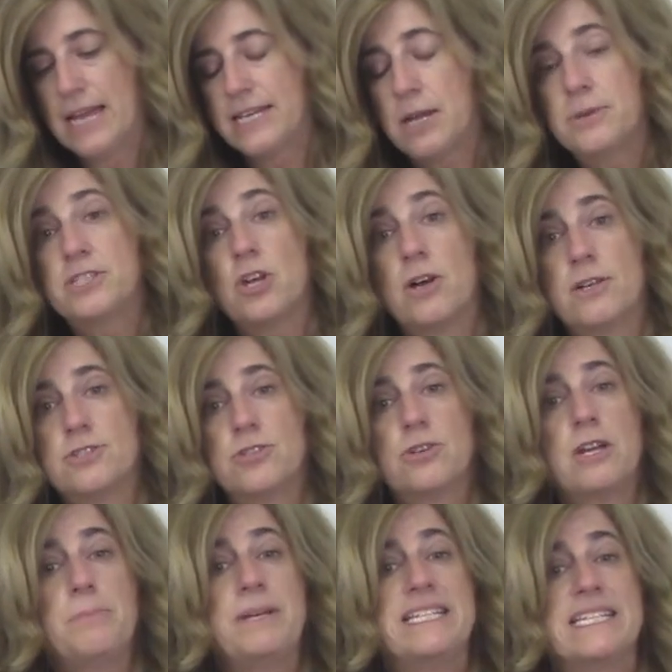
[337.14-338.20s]
Now it's also
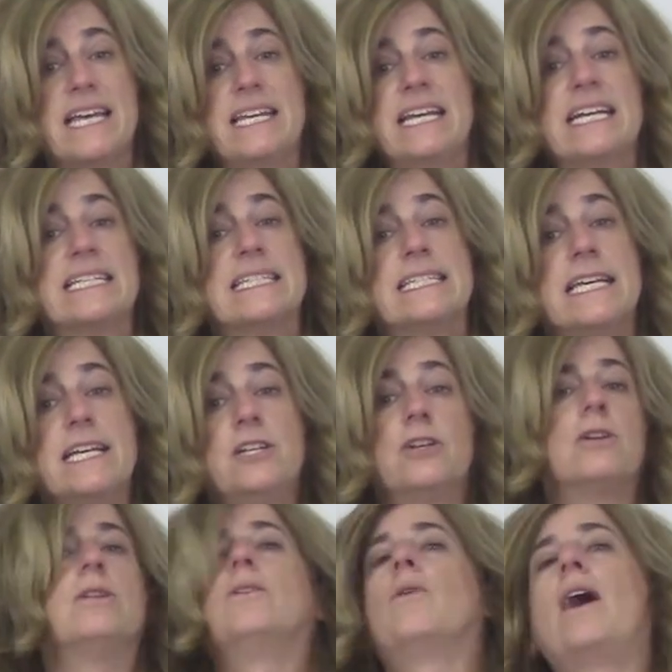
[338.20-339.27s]
going to be sending a signal